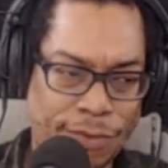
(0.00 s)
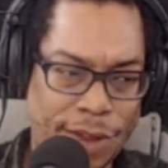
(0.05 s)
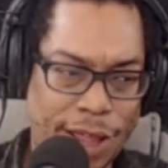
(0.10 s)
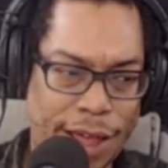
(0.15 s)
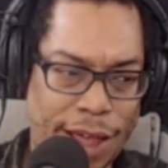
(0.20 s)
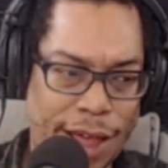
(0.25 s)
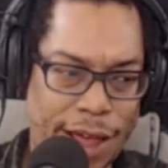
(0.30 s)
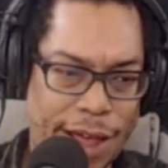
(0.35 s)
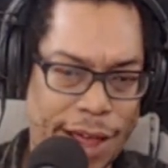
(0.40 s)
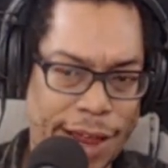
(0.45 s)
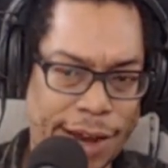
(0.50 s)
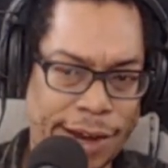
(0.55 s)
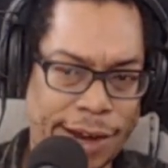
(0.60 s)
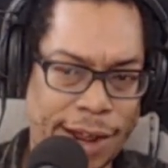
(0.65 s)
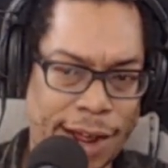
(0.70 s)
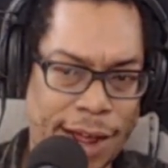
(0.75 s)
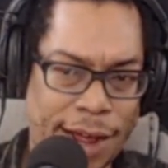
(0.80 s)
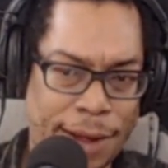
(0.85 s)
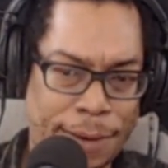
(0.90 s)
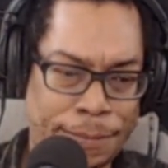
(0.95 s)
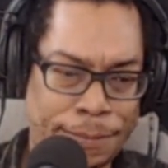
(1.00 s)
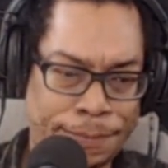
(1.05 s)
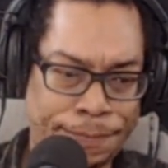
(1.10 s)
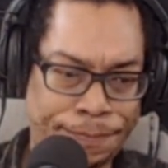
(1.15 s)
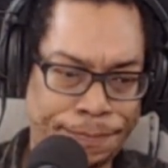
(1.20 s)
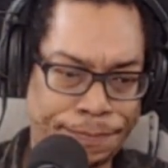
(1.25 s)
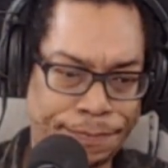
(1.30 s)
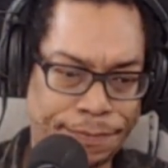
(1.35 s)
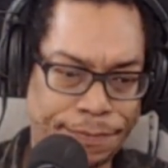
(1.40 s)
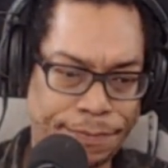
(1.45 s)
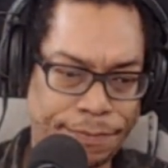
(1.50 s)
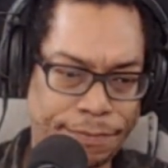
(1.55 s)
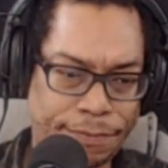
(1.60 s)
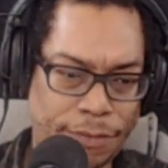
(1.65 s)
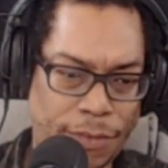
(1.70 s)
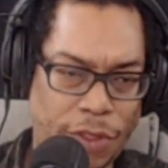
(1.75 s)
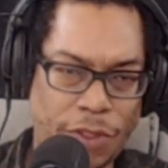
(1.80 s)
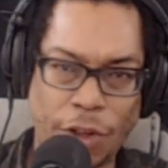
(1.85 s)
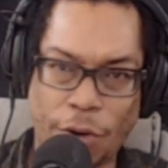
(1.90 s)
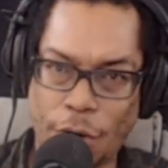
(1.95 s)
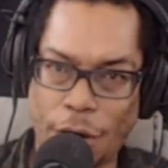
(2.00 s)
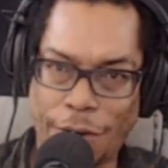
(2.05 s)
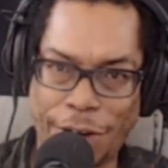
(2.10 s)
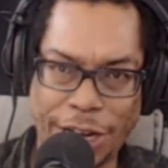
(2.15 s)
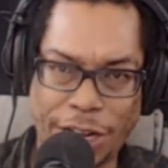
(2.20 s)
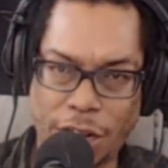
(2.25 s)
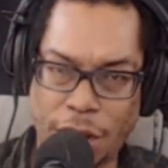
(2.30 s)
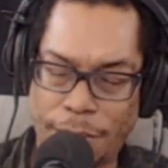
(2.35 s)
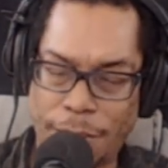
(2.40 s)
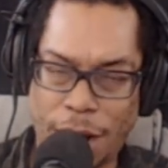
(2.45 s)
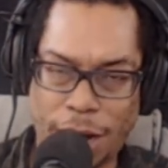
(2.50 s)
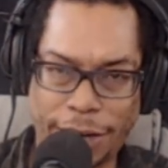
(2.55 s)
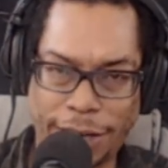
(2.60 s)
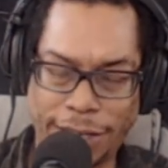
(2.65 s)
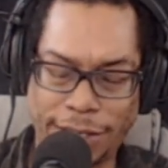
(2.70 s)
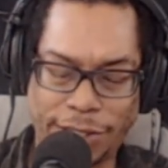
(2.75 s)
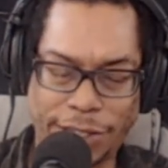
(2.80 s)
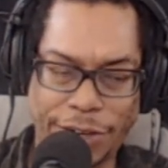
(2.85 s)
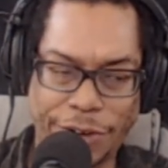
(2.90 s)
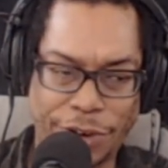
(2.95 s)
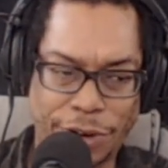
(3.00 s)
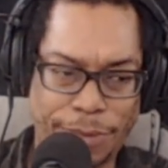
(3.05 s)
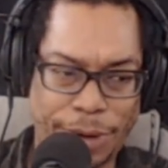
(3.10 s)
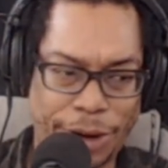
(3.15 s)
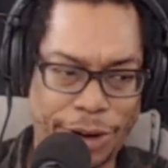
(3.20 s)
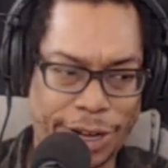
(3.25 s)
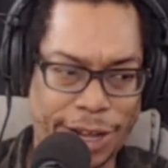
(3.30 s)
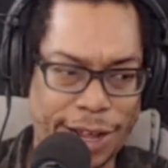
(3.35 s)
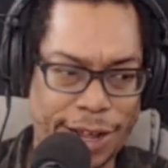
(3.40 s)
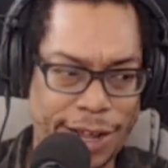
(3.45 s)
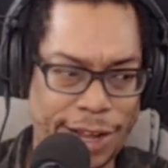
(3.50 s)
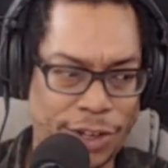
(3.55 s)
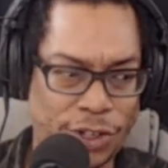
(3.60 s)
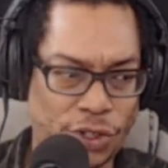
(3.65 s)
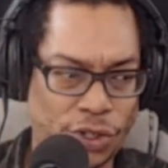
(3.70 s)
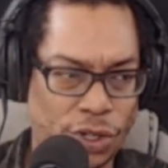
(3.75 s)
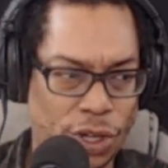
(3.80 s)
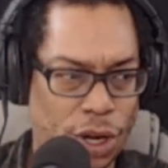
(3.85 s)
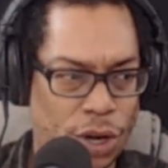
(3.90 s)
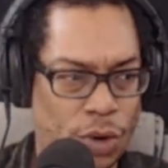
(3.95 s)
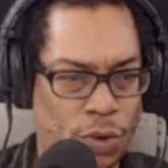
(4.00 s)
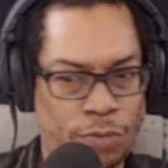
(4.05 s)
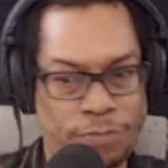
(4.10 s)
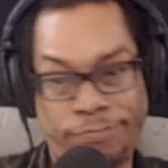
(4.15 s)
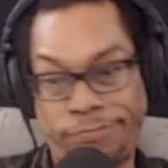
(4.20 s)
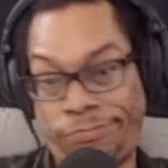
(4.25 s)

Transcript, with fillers: and they're already commodities here in America. And so,